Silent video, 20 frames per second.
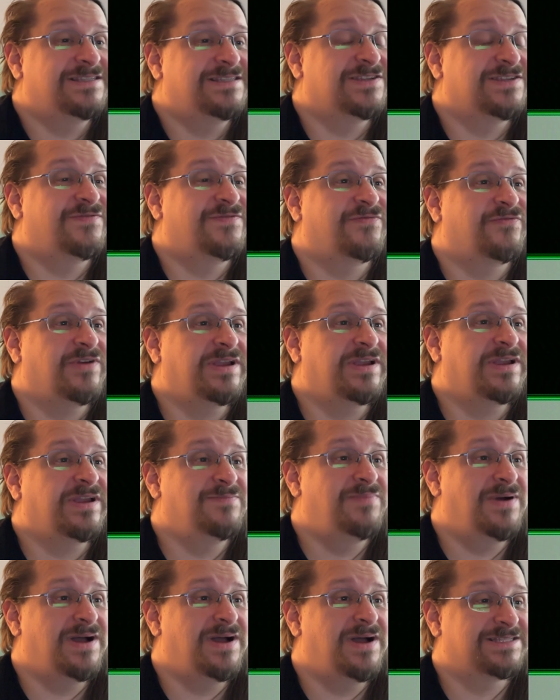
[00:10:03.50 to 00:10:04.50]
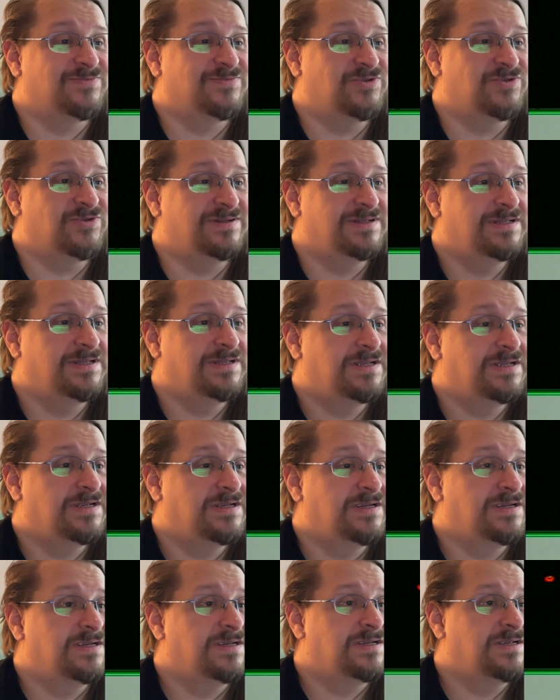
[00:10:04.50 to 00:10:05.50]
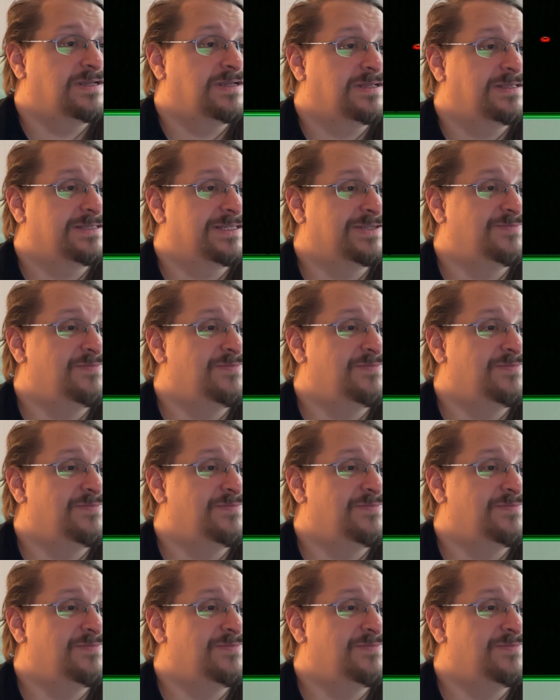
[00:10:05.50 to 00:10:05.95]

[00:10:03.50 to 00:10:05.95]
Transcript: This is freaking impossible. This